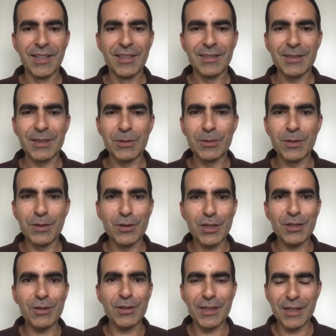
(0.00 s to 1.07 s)
So
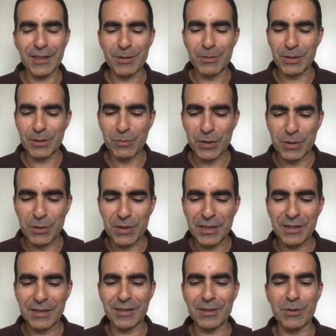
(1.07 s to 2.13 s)
generally, like when you
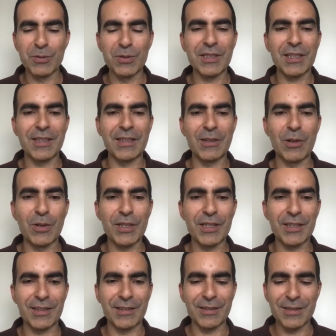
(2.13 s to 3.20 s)
see this, you would say,
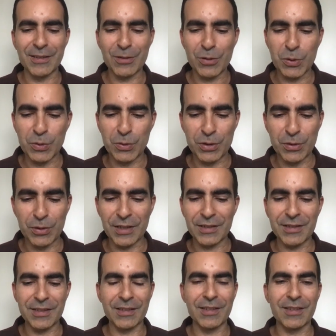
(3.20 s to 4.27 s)
okay, this is true,
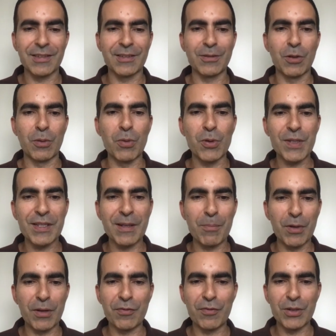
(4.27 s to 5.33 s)
you're more
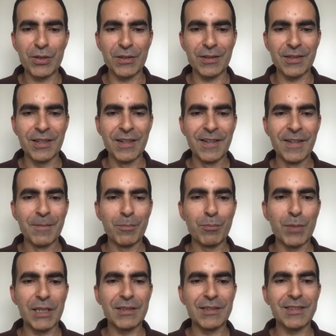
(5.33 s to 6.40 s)
sample efficient,
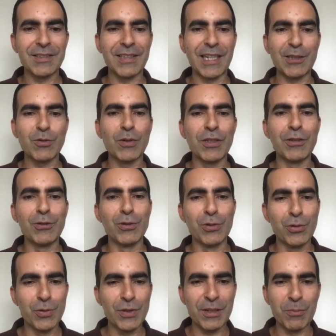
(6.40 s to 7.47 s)
but actually you're
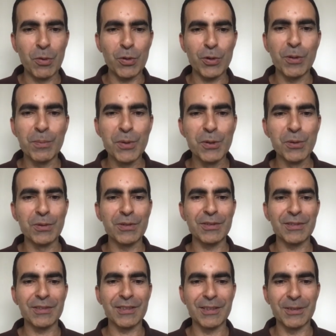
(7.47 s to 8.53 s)
using more compute.
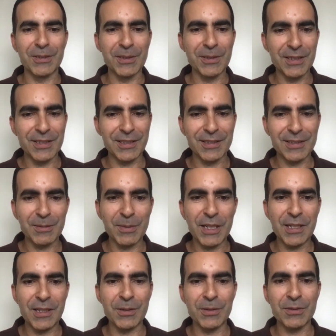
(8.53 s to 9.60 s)
So
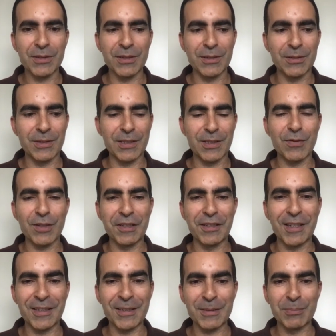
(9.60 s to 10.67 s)
somehow, it's very
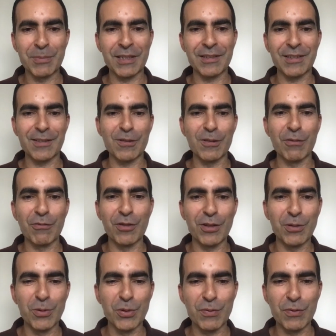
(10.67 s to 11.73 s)
nice, but it's not very
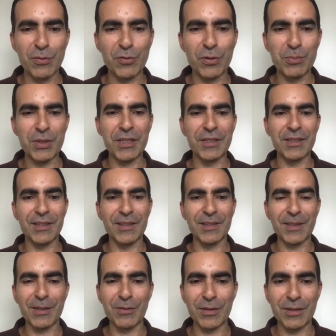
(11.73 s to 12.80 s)
useful for me,
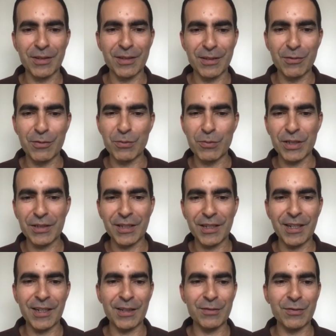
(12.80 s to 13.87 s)
given what I
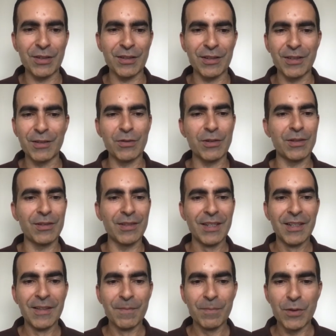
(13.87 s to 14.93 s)
have and given
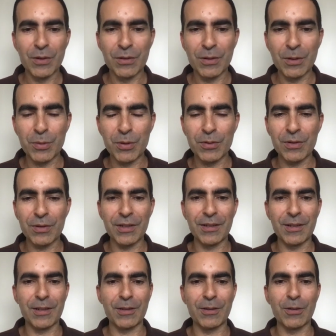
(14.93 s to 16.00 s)
the number,
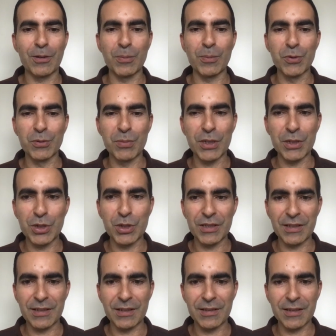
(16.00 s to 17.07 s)
like the compute budget
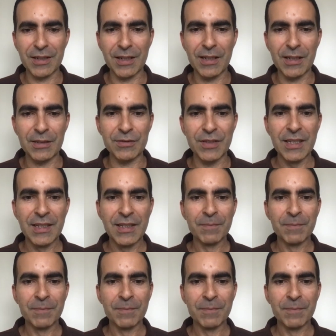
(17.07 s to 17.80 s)
that I have.